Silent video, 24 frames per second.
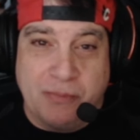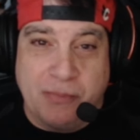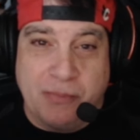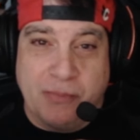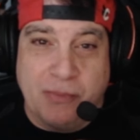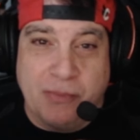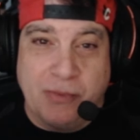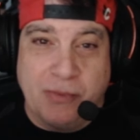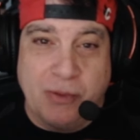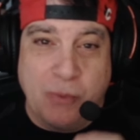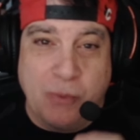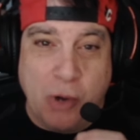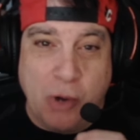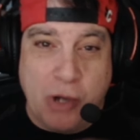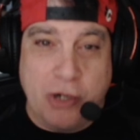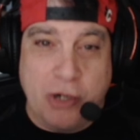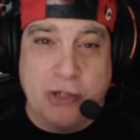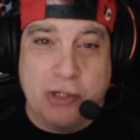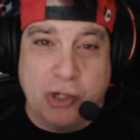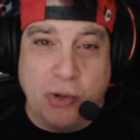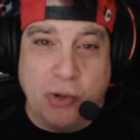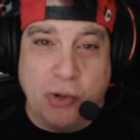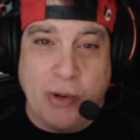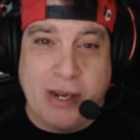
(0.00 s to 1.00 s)
They weren't
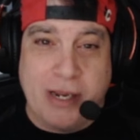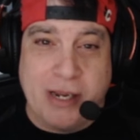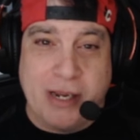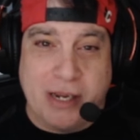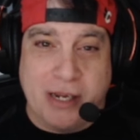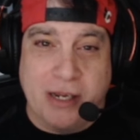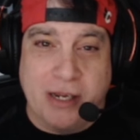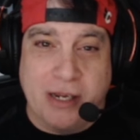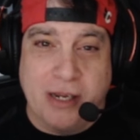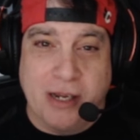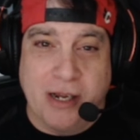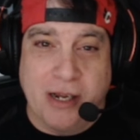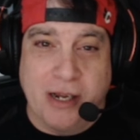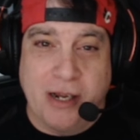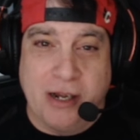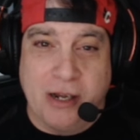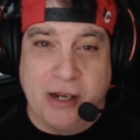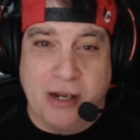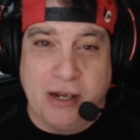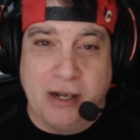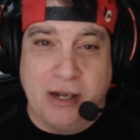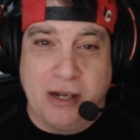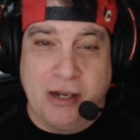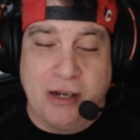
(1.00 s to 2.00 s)
as quick
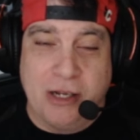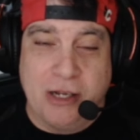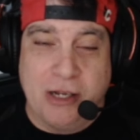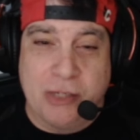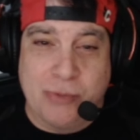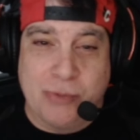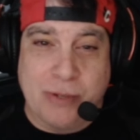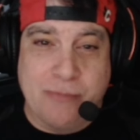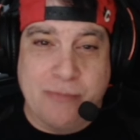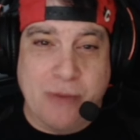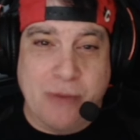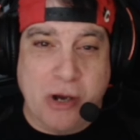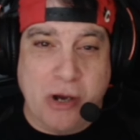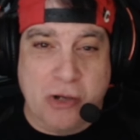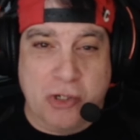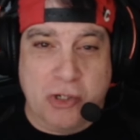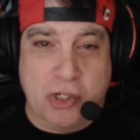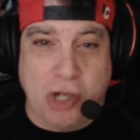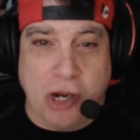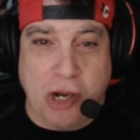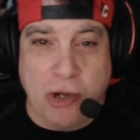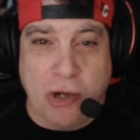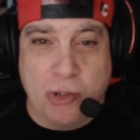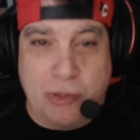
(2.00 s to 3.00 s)
as when Mark
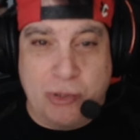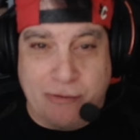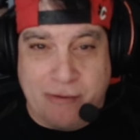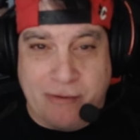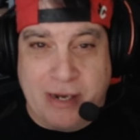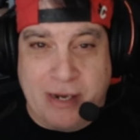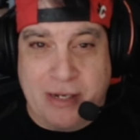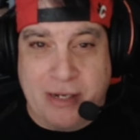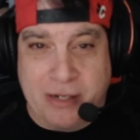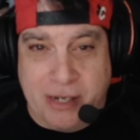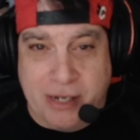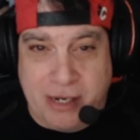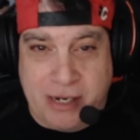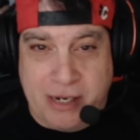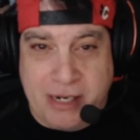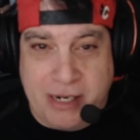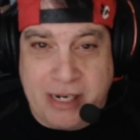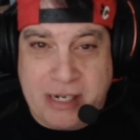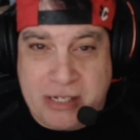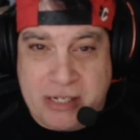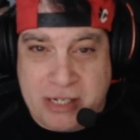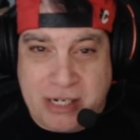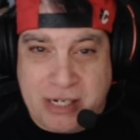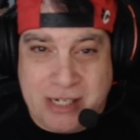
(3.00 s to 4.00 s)
Stiles went round there.
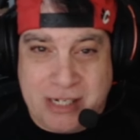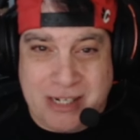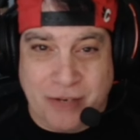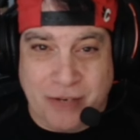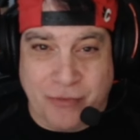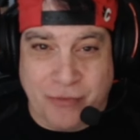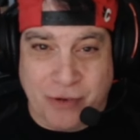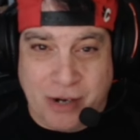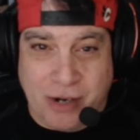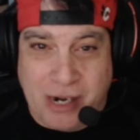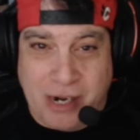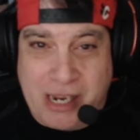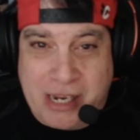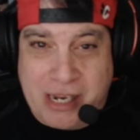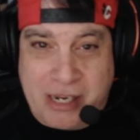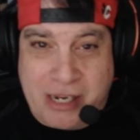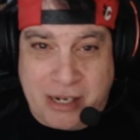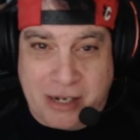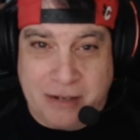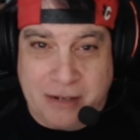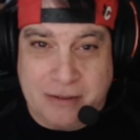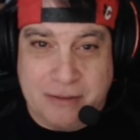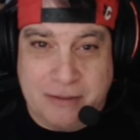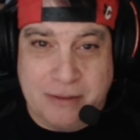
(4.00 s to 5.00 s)
He's in a different league.